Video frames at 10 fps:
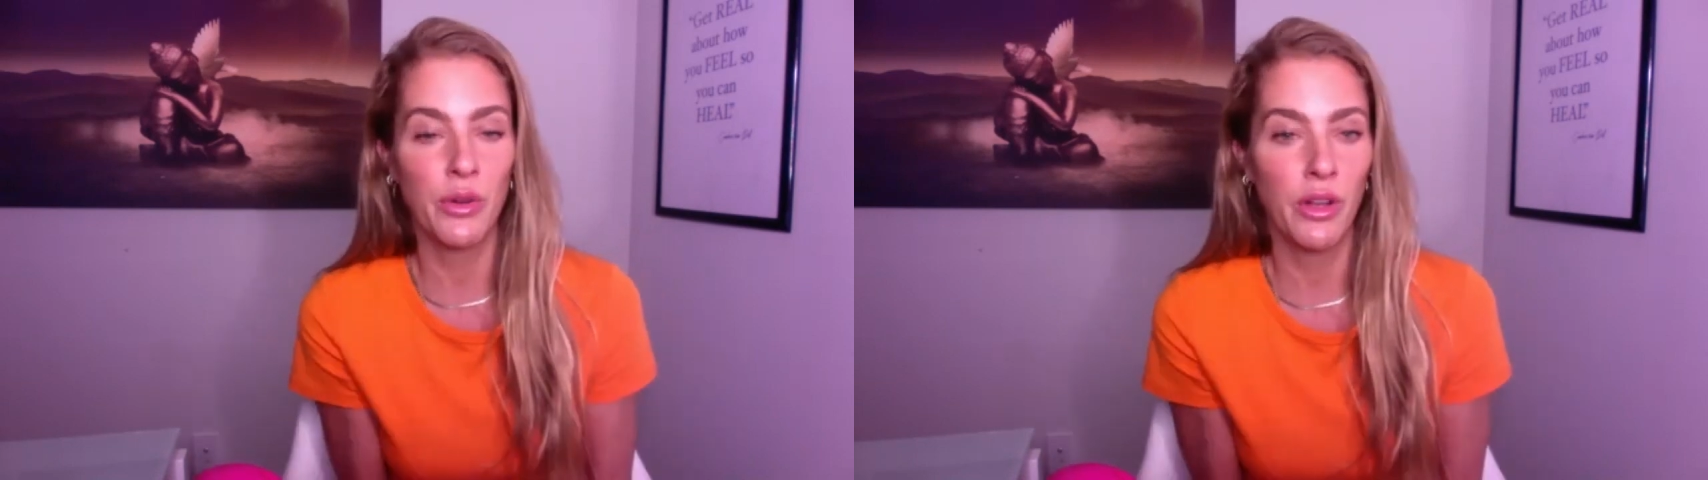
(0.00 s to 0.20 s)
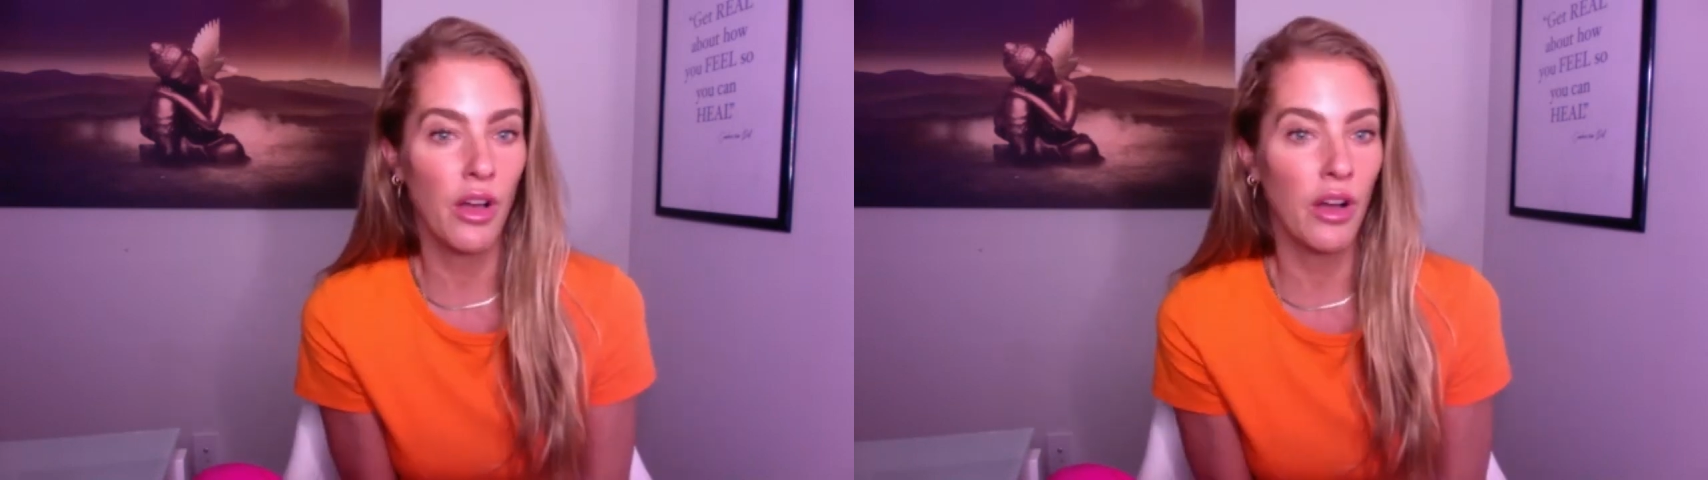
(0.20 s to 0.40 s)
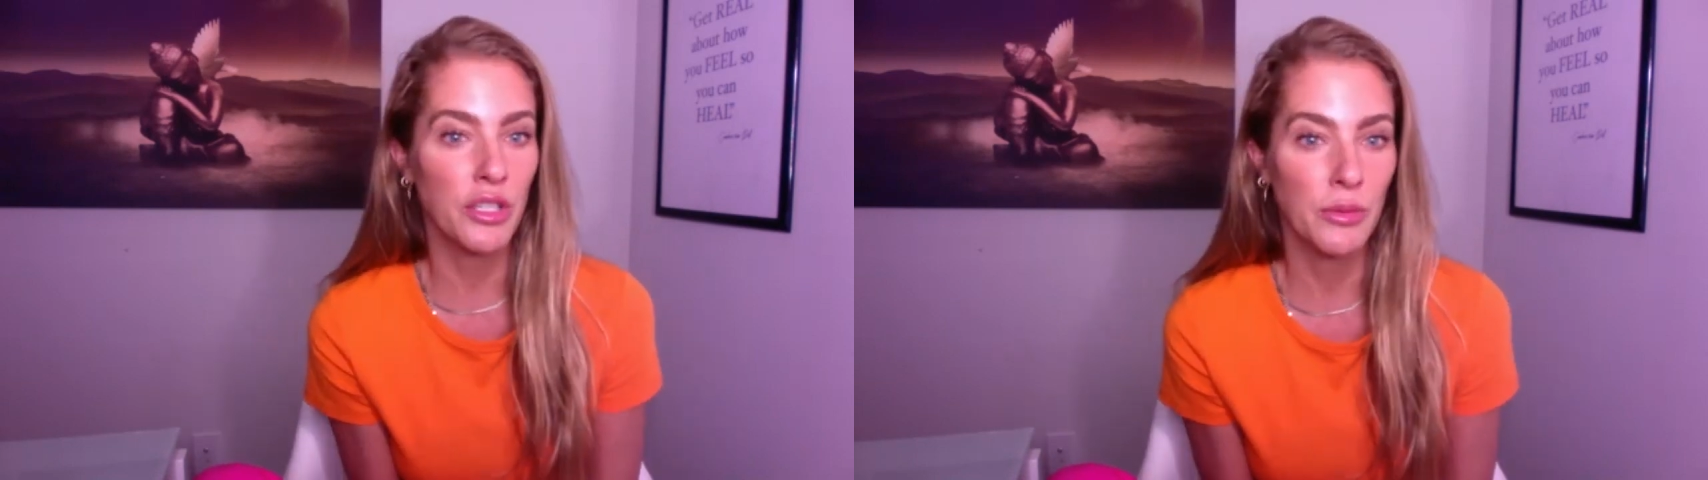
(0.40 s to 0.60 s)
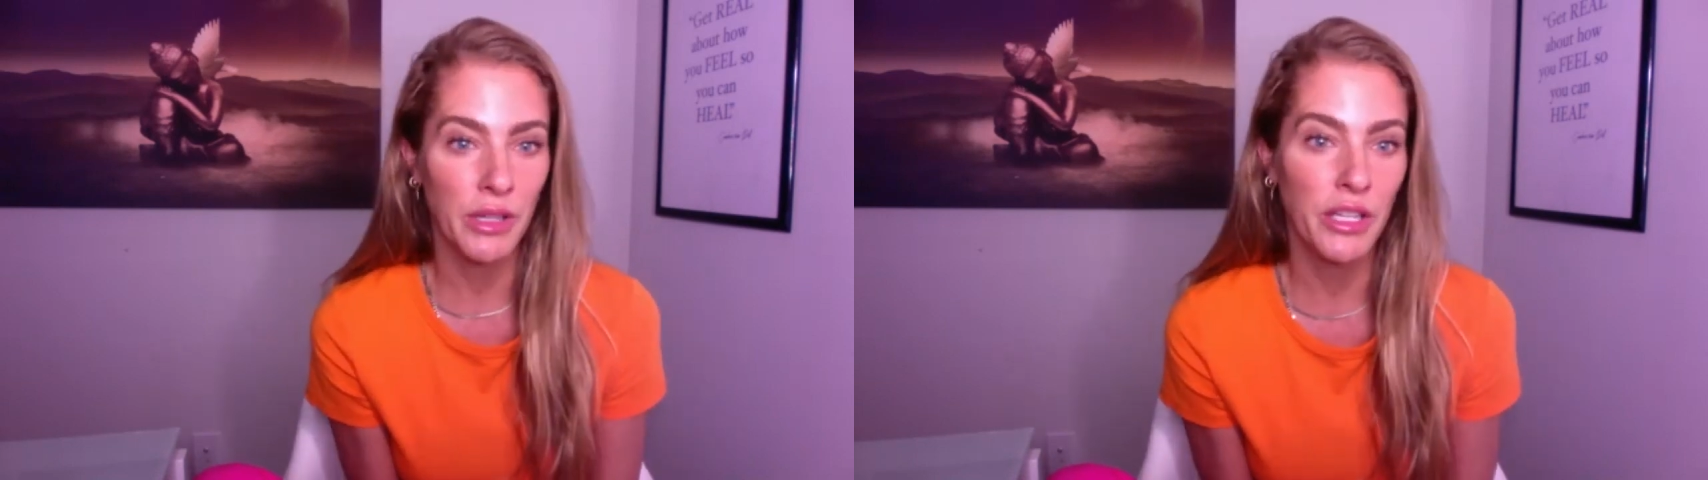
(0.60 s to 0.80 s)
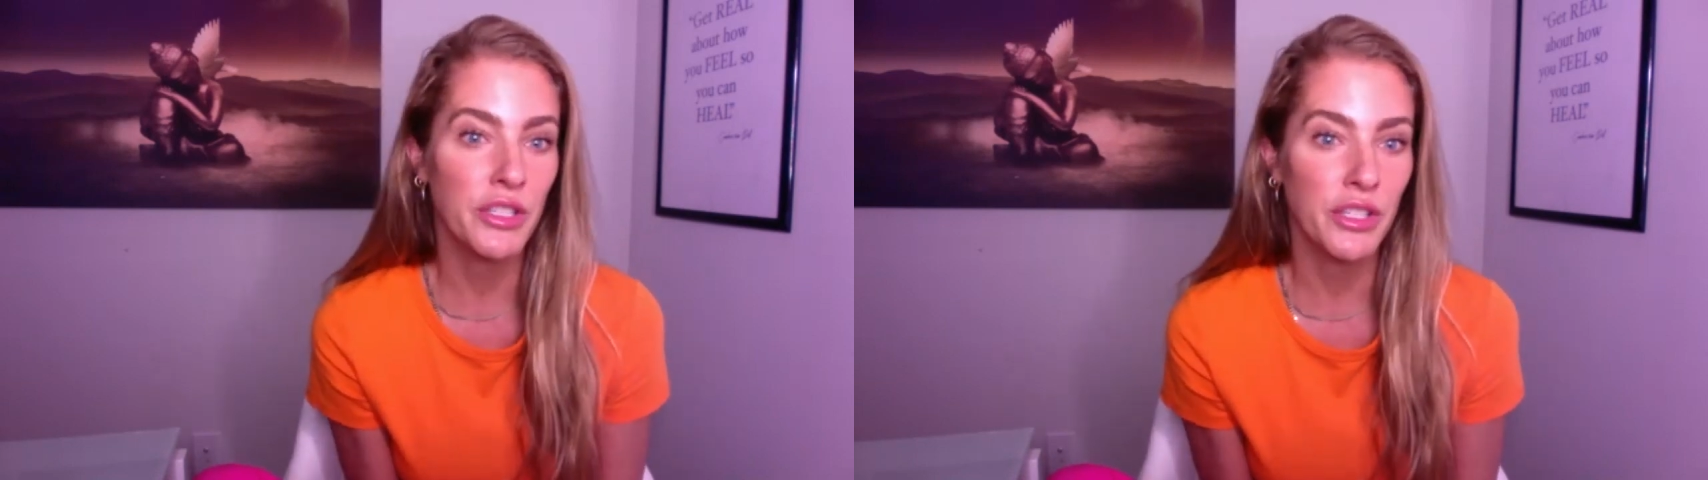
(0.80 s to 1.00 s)
or a long-term
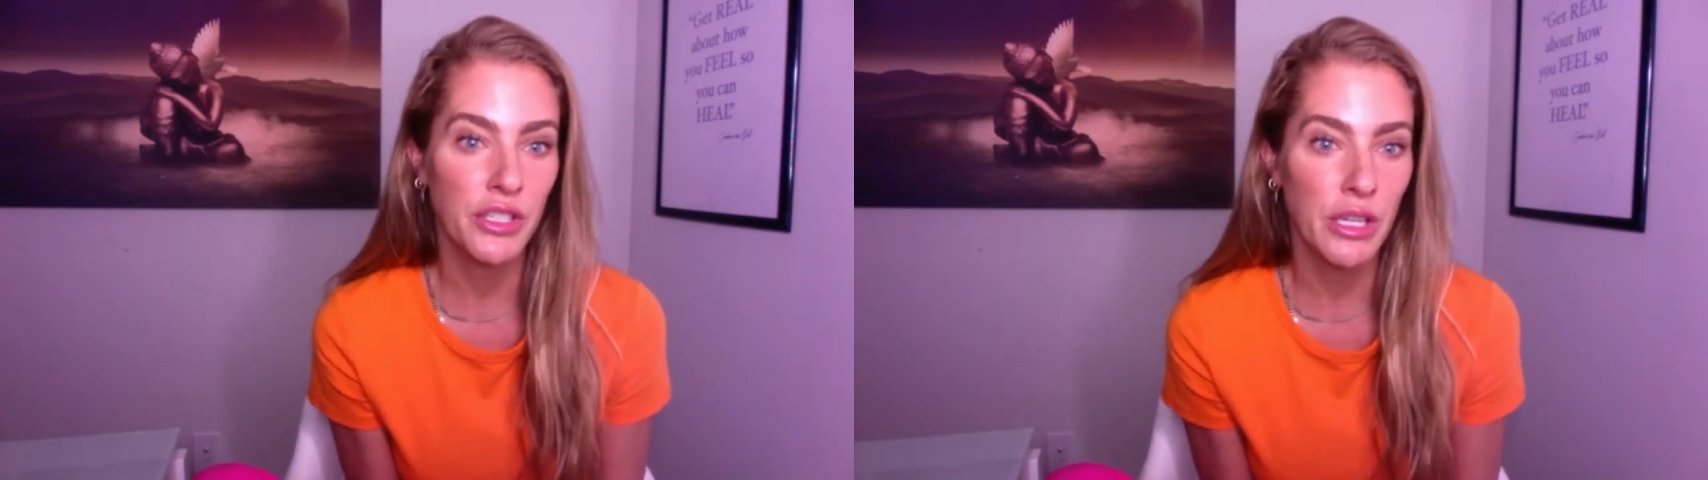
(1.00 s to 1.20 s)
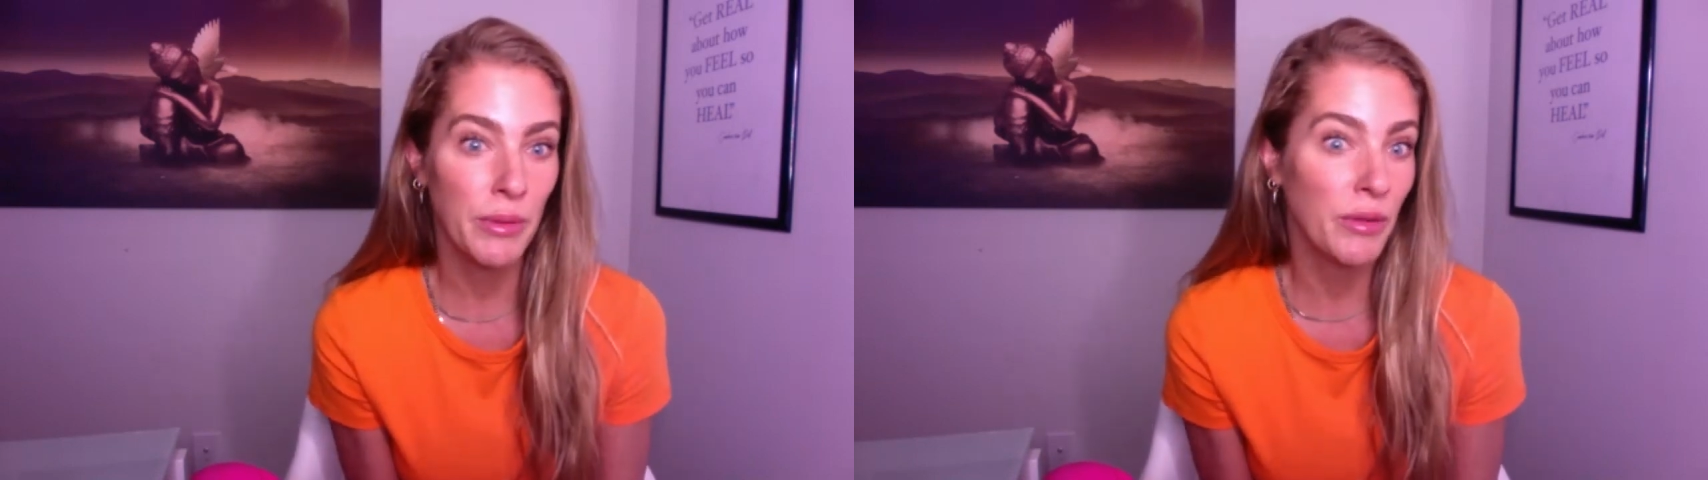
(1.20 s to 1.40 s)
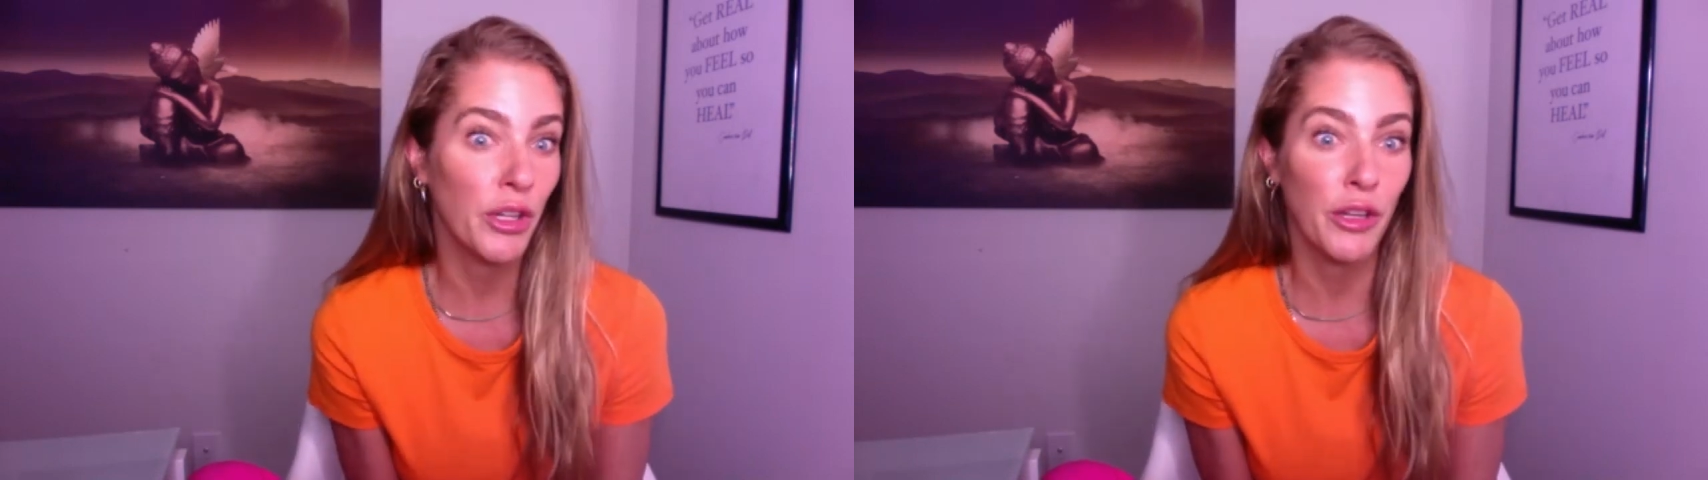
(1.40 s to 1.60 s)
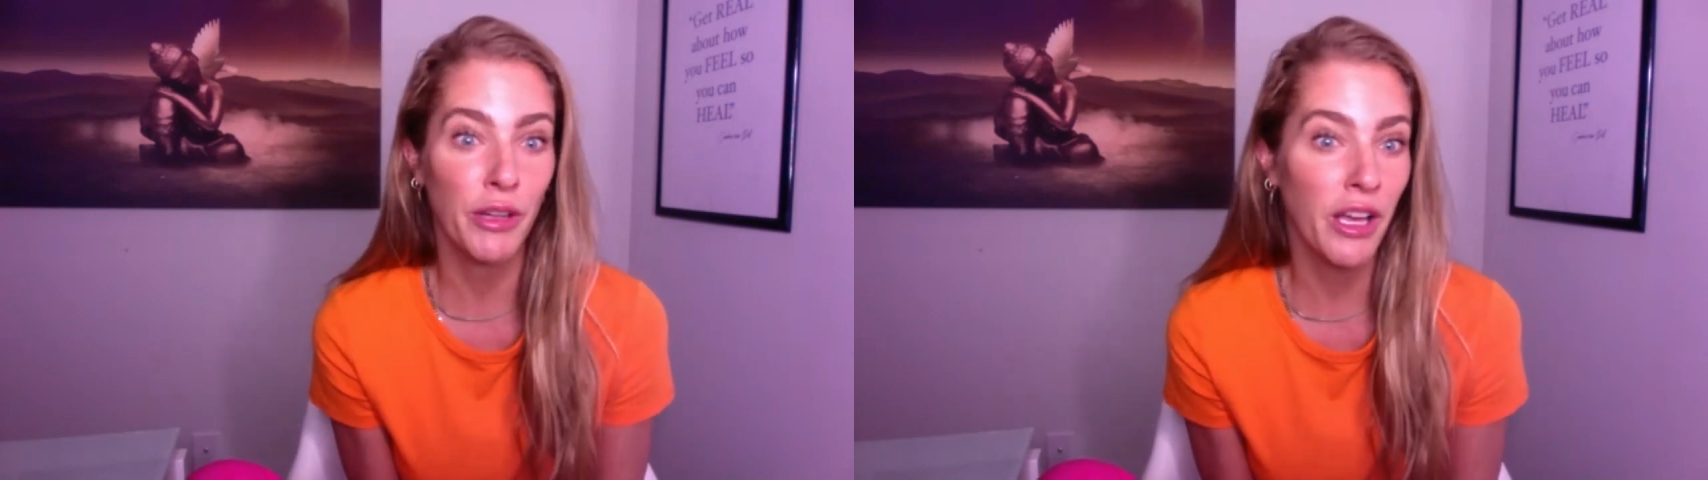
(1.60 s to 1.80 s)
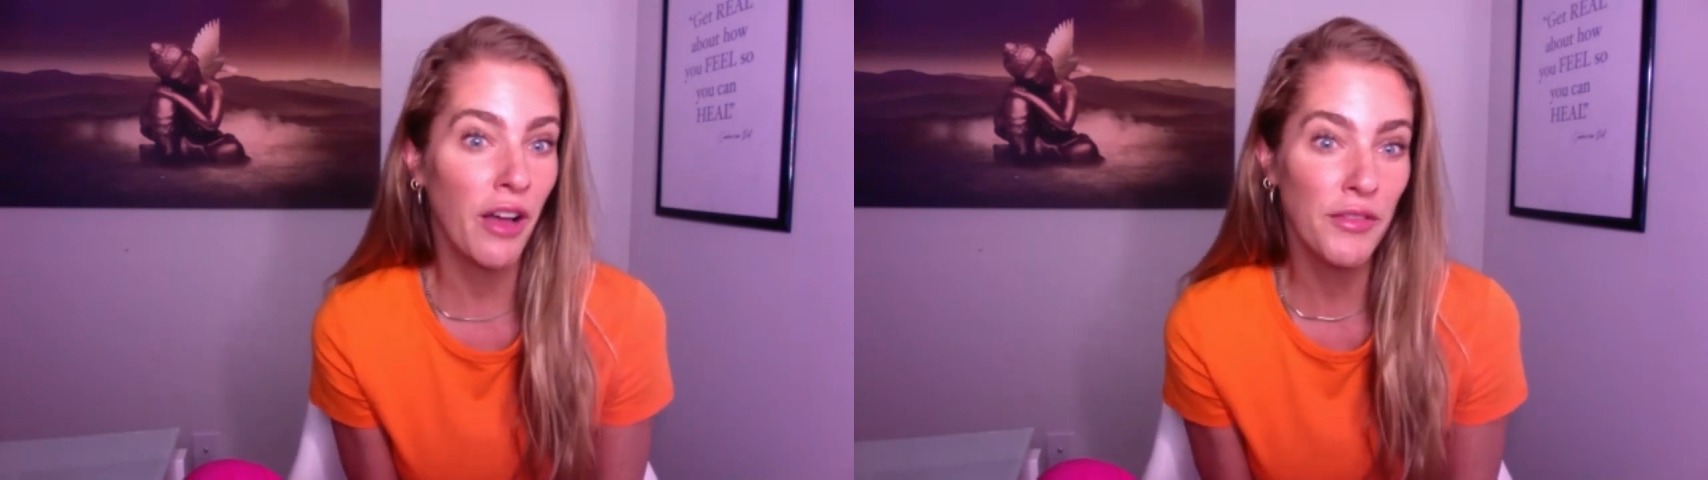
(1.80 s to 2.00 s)
relationship and really,
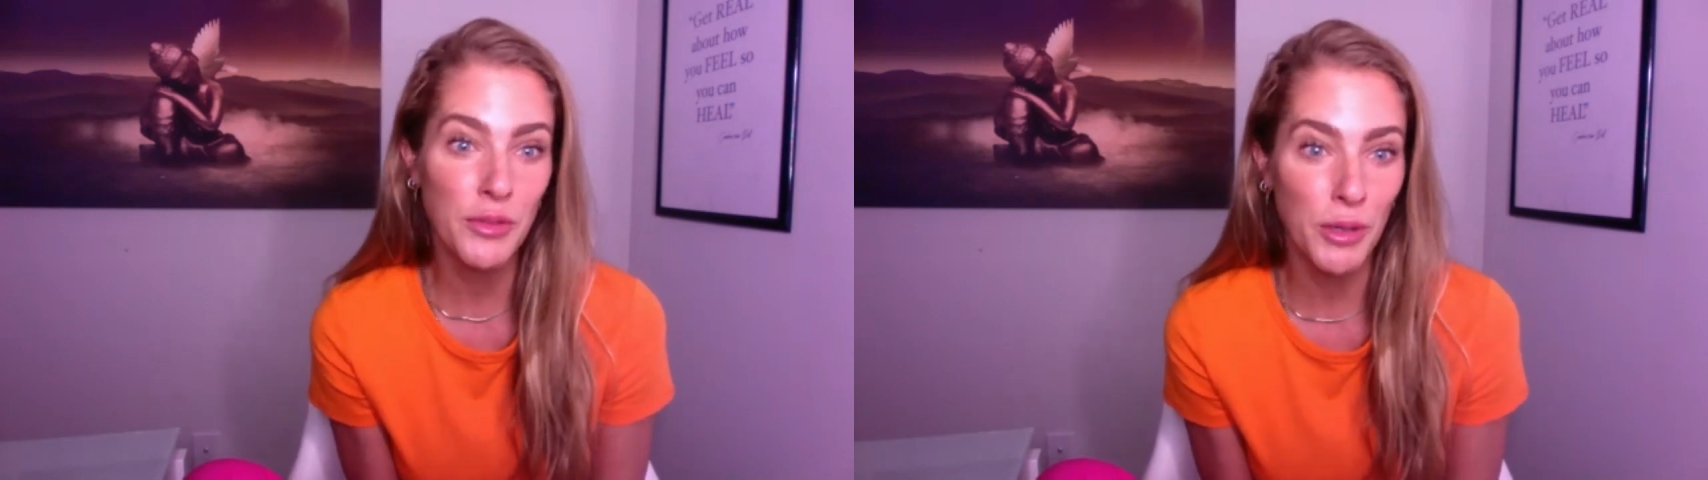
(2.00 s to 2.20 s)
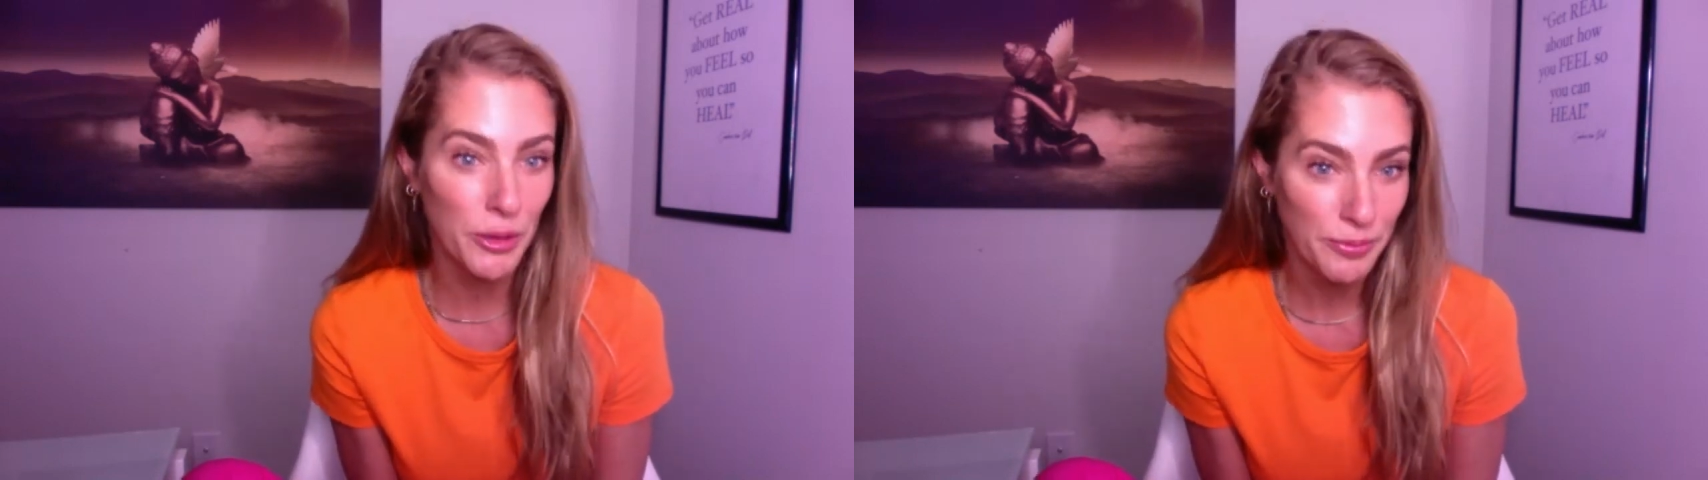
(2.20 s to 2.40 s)
really comfortable.